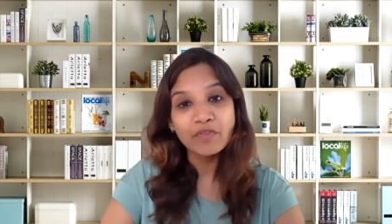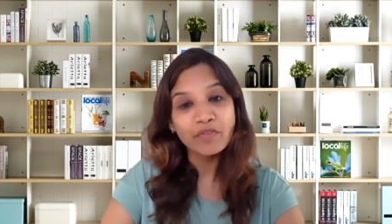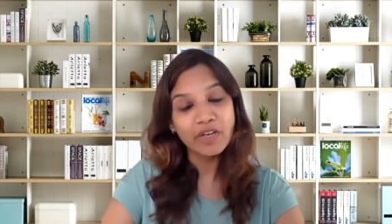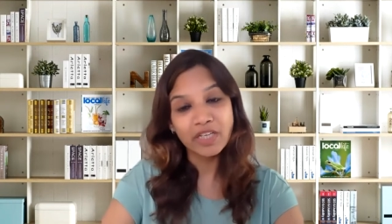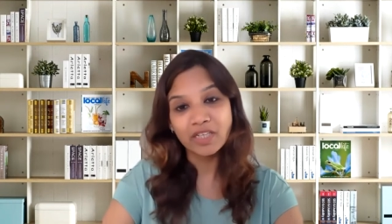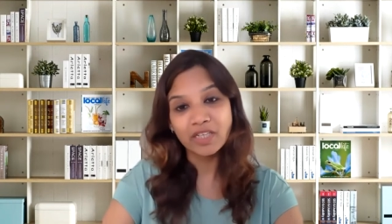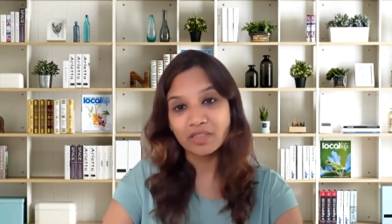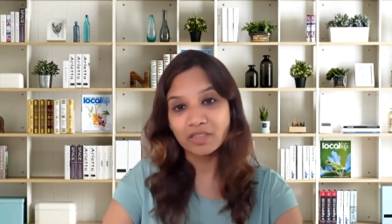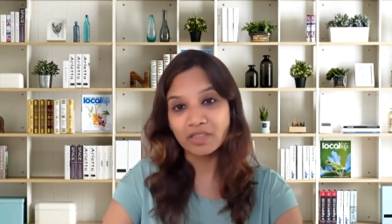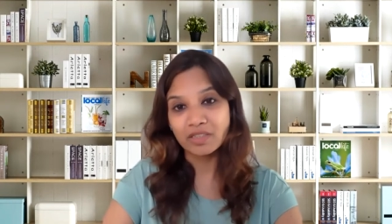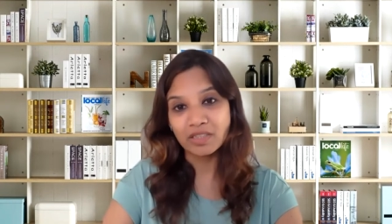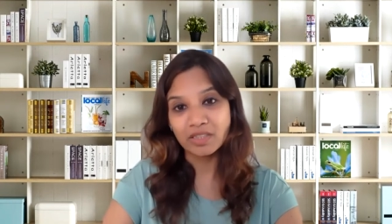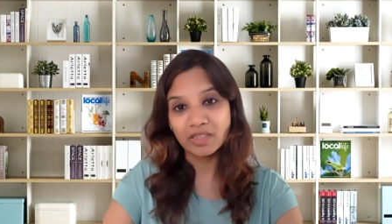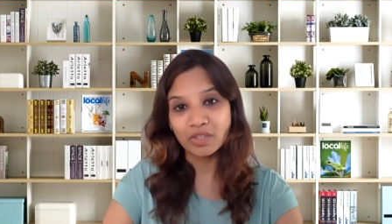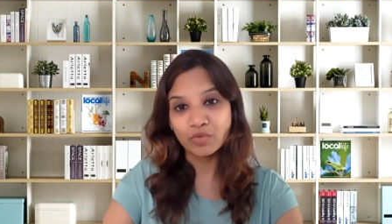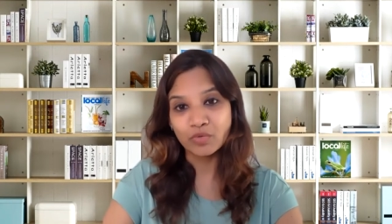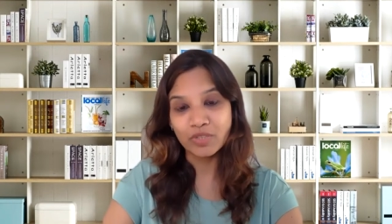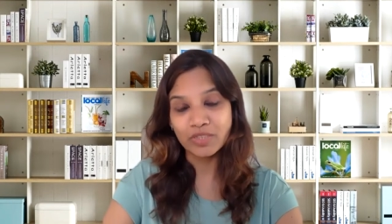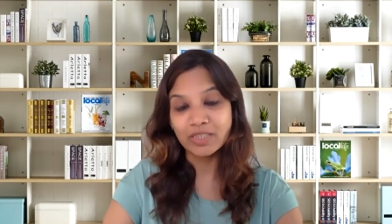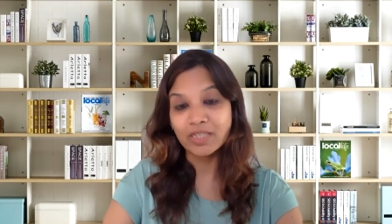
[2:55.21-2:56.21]
very
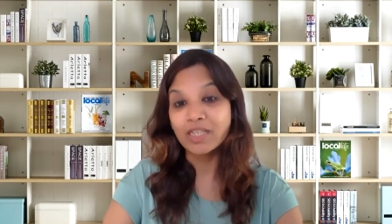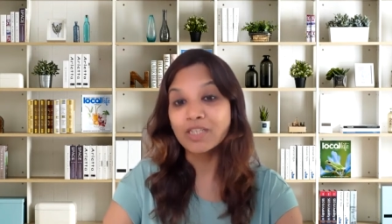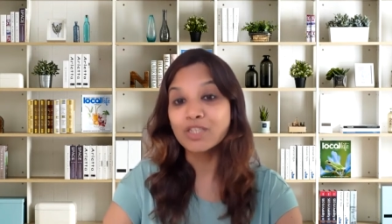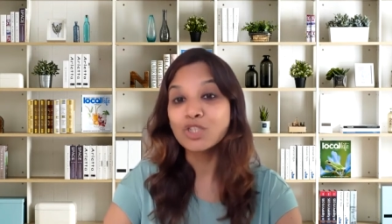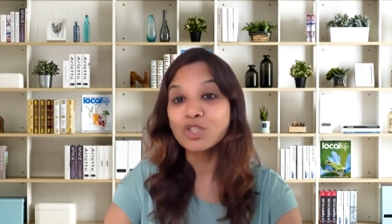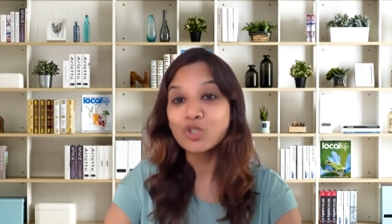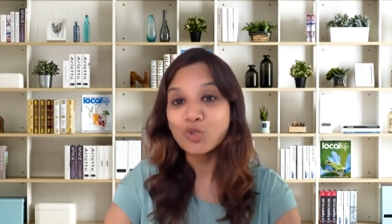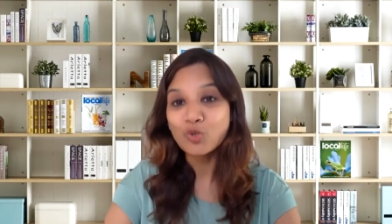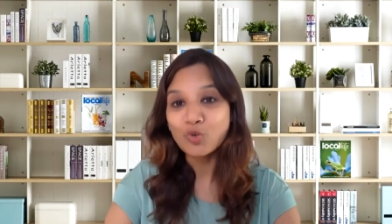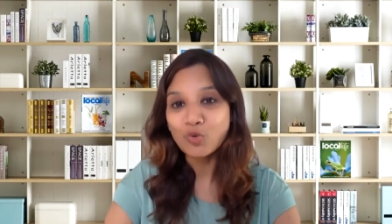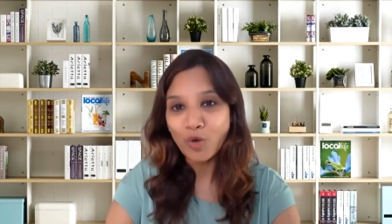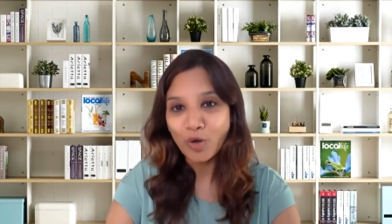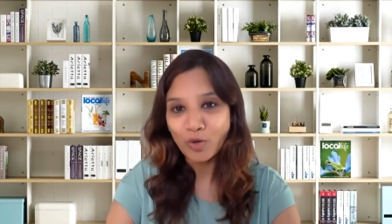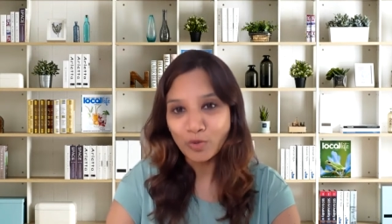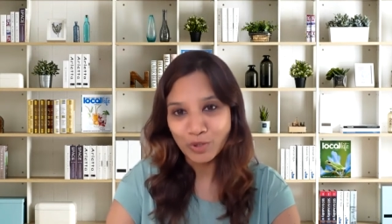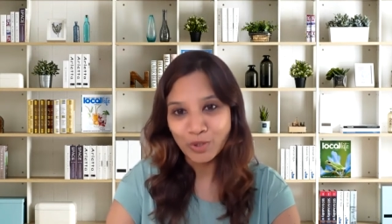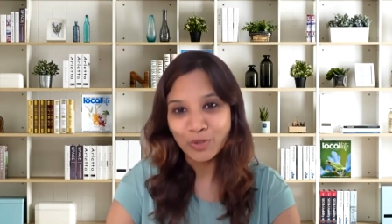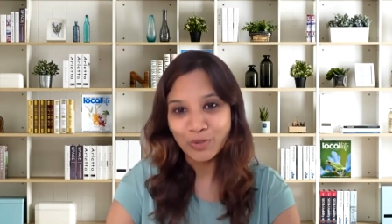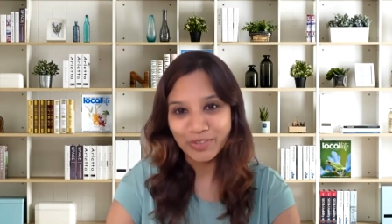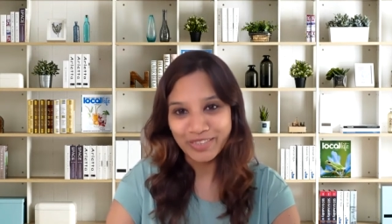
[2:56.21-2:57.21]
consistent results
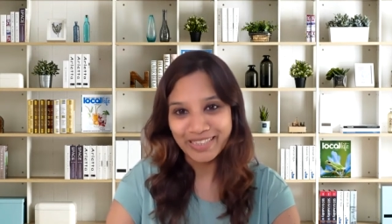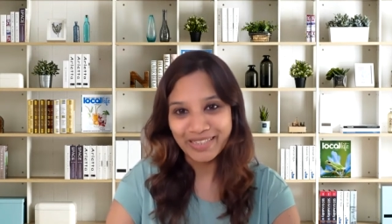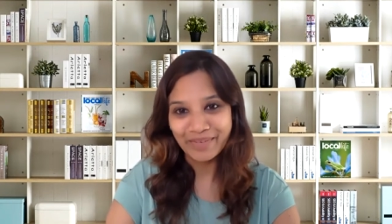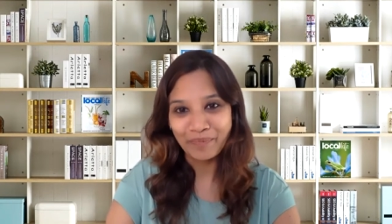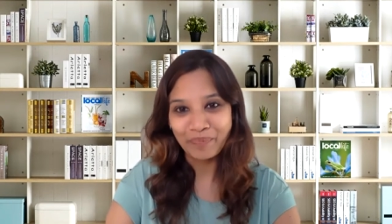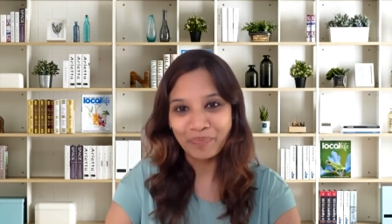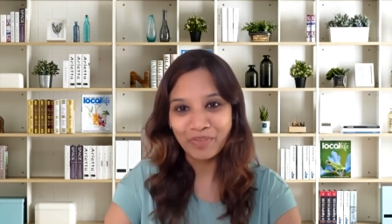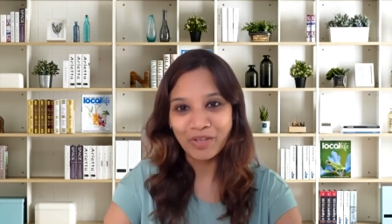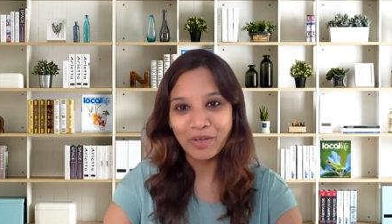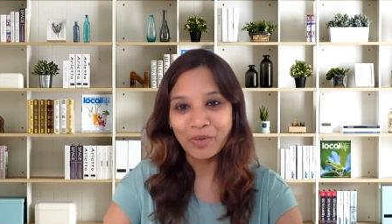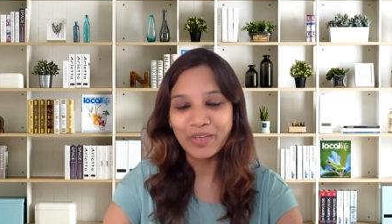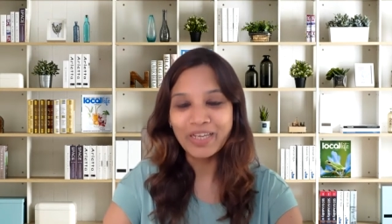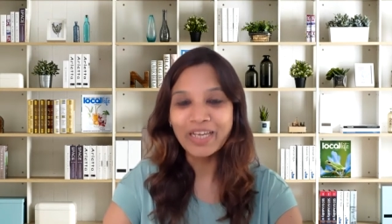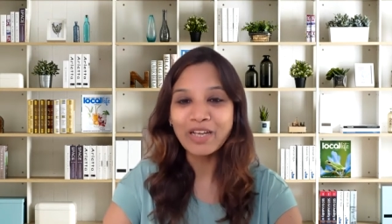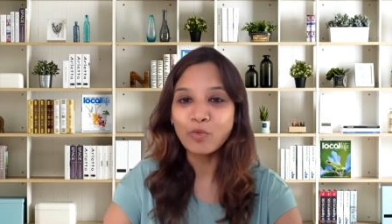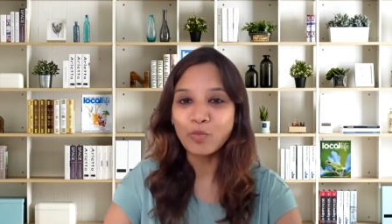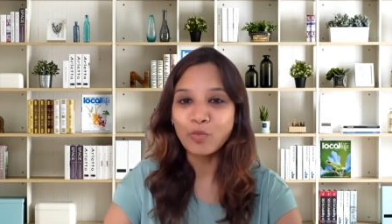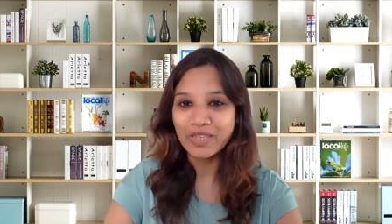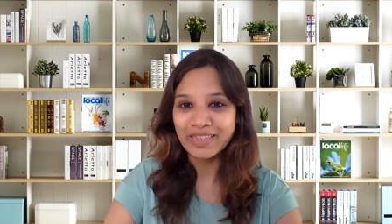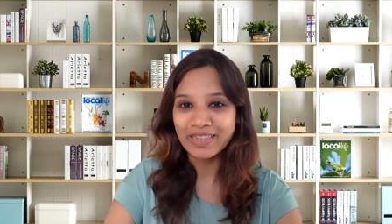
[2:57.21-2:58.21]
throughout your day, okay,
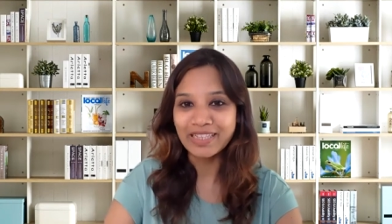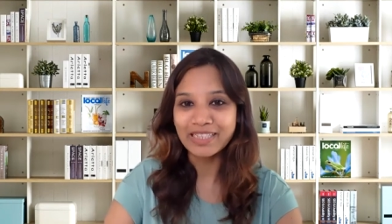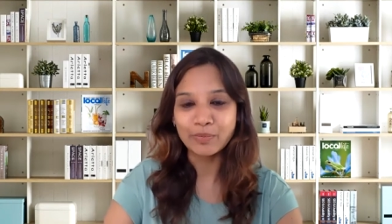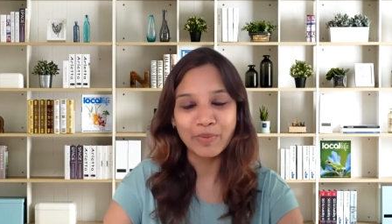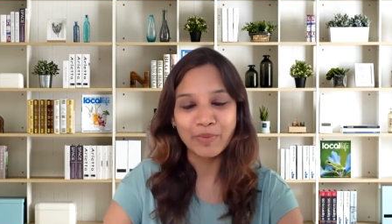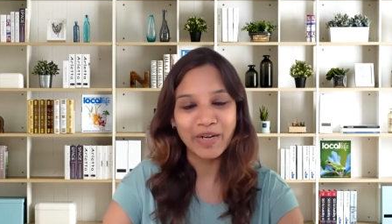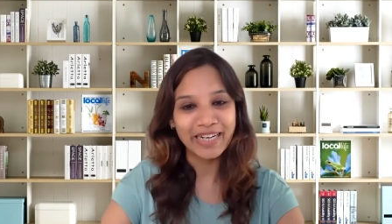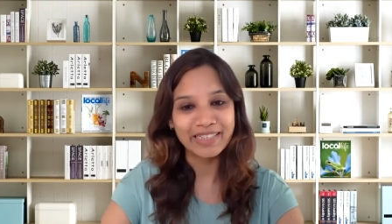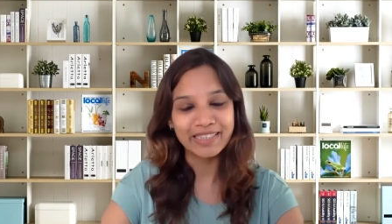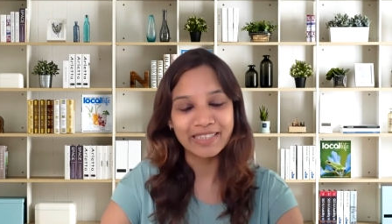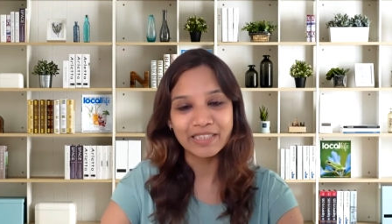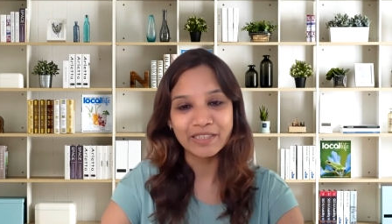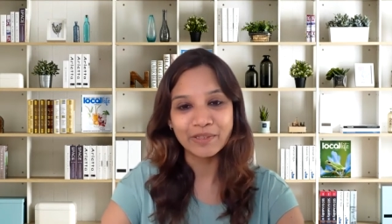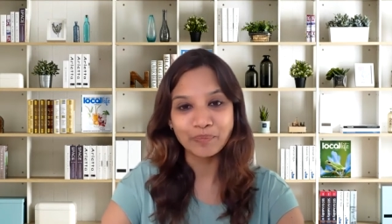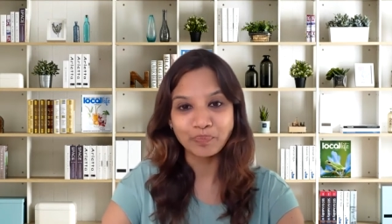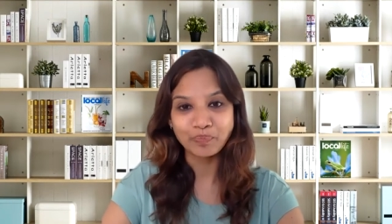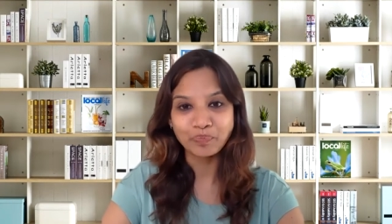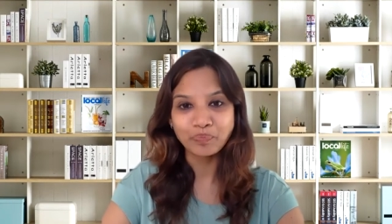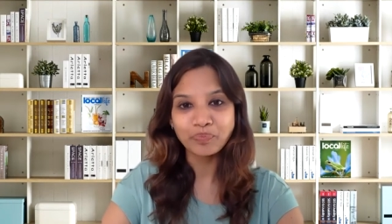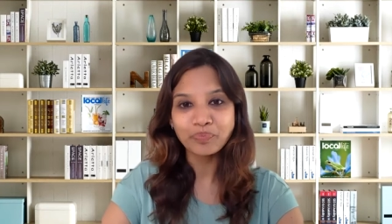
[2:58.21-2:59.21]
with this practice.